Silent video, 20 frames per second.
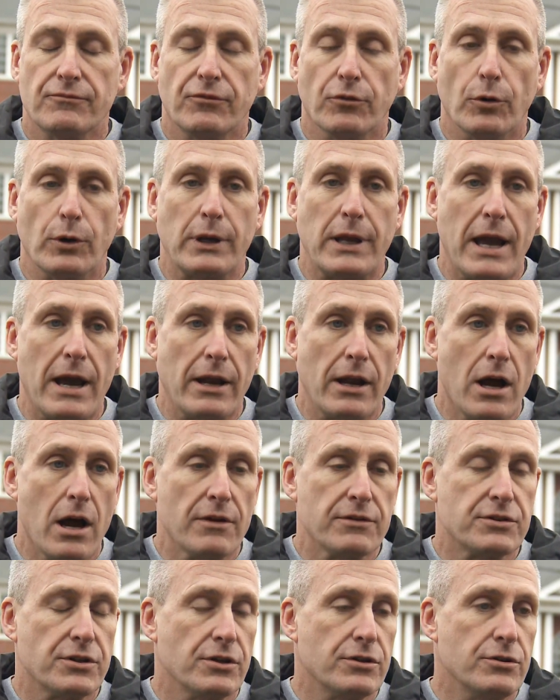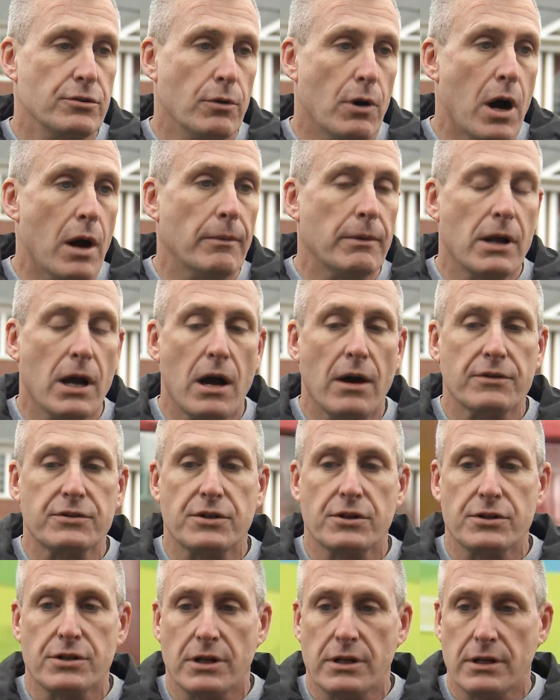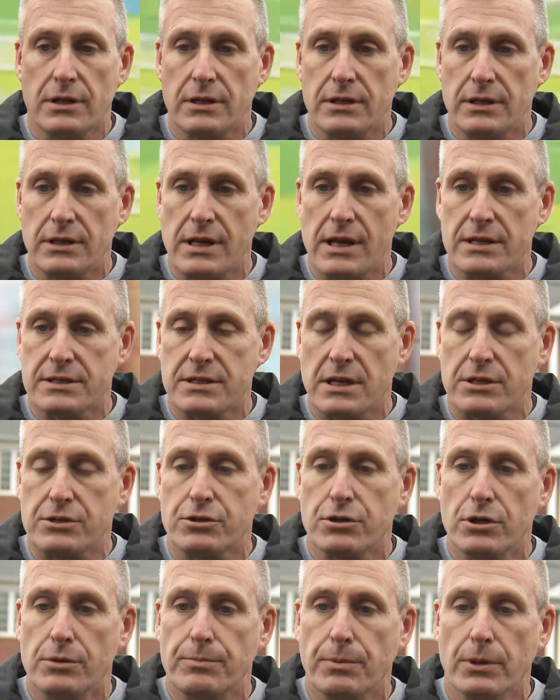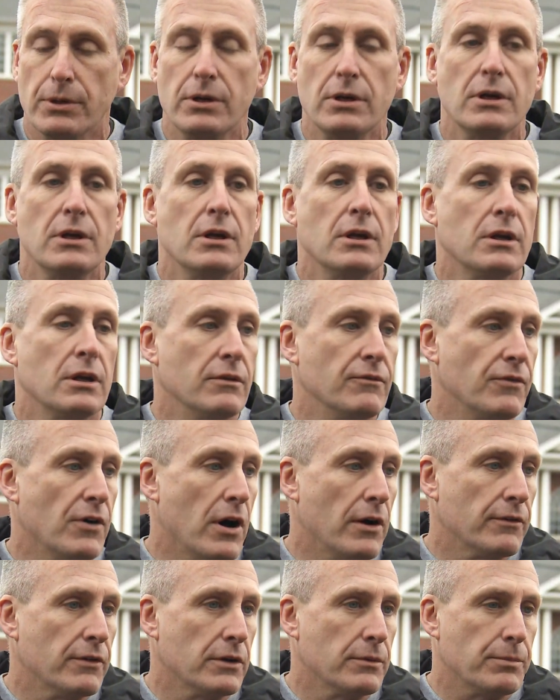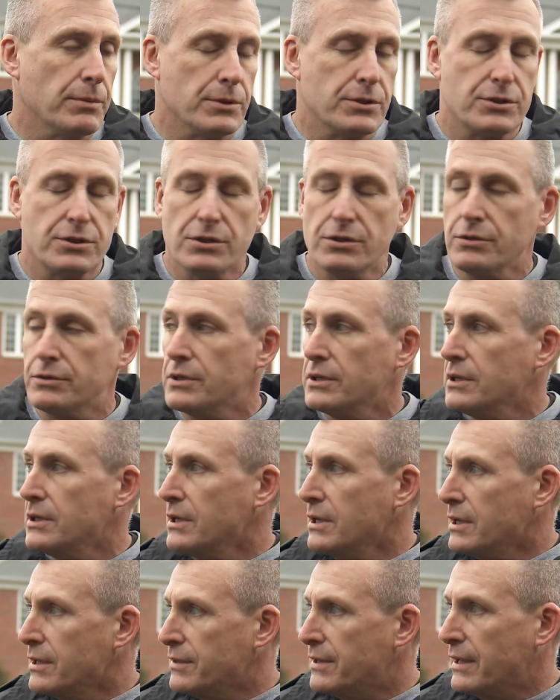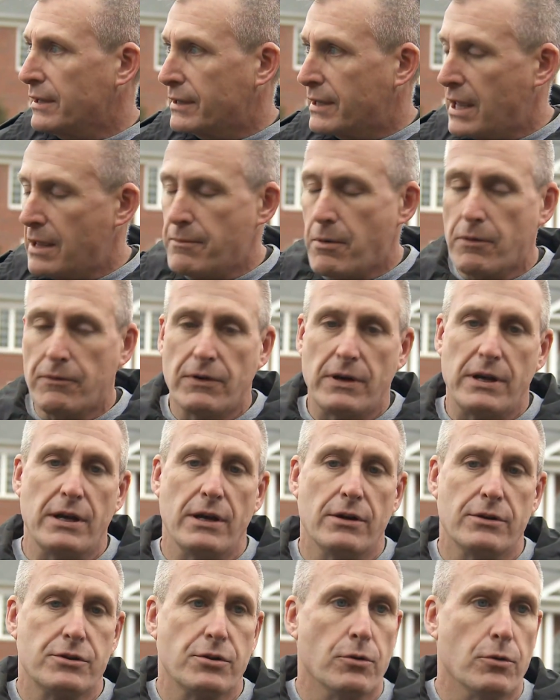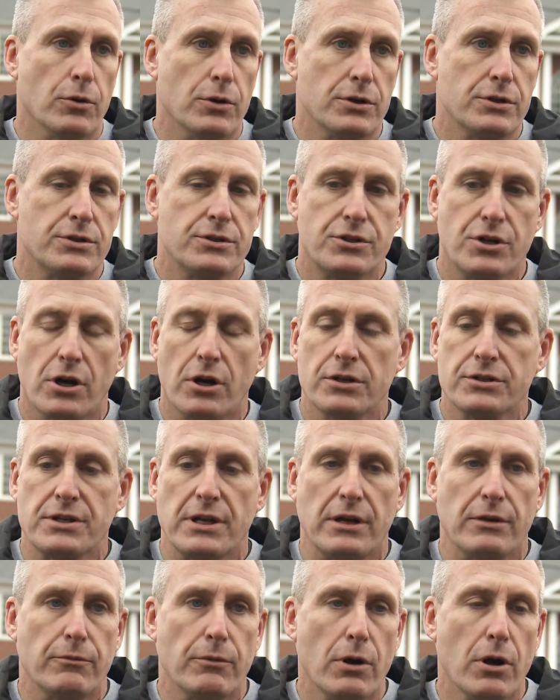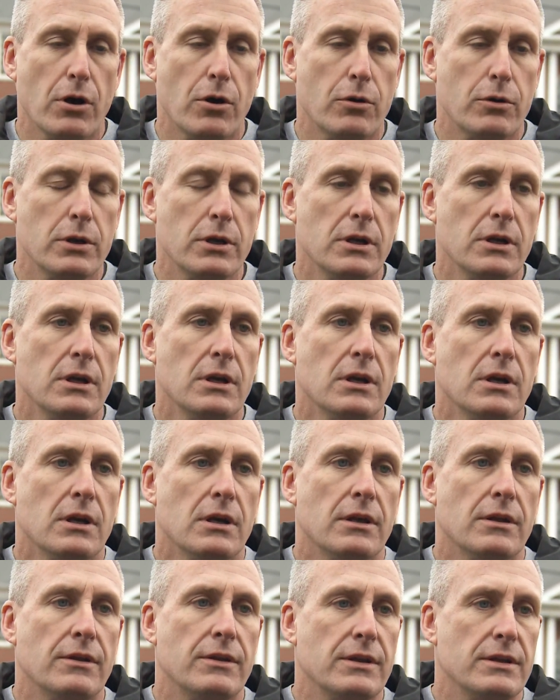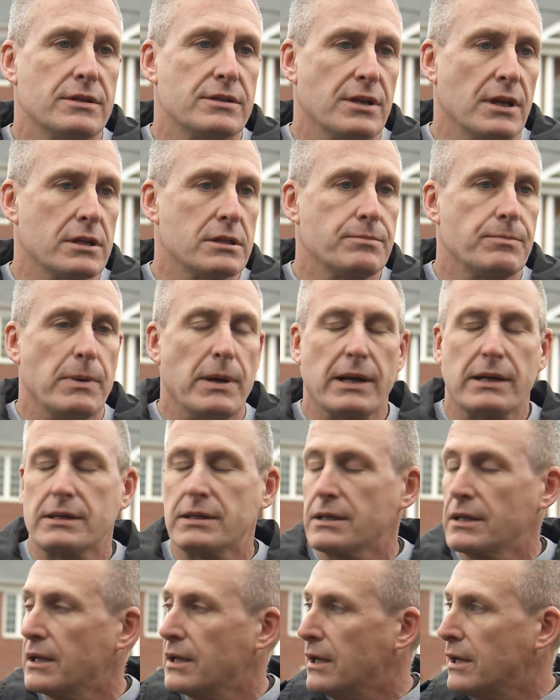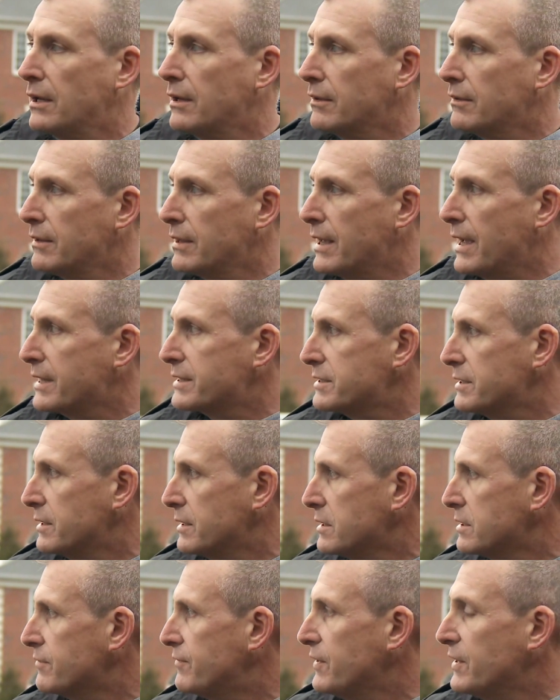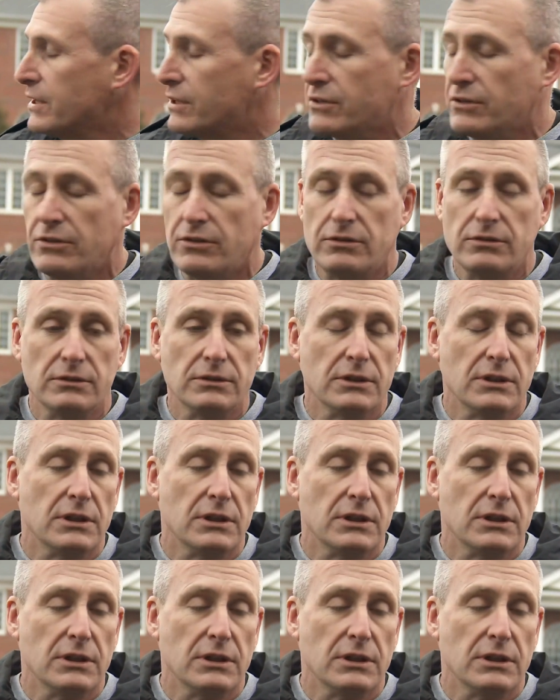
Floyd County officers, New Albany officers, and an Indiana State trooper involved in a pursuit that came over here towards Charlestown Road. The suspect exited his vehicle